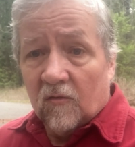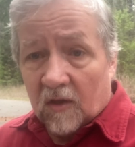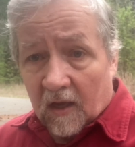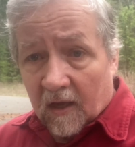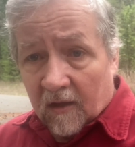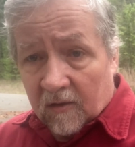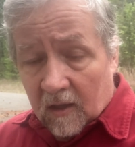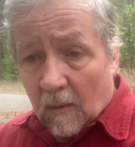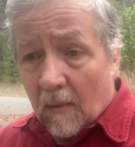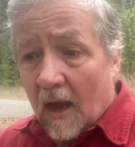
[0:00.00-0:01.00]
then
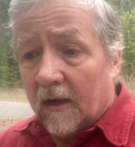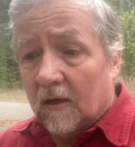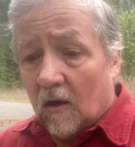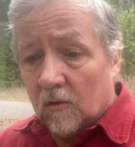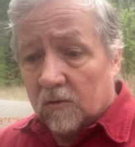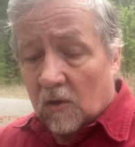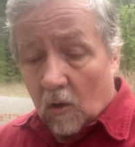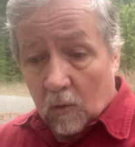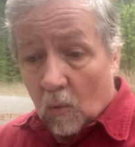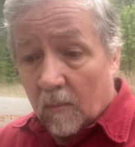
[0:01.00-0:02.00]
the man goes
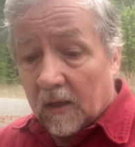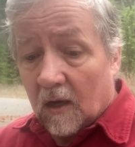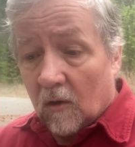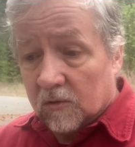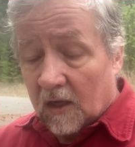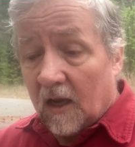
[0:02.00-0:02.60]
or the woman goes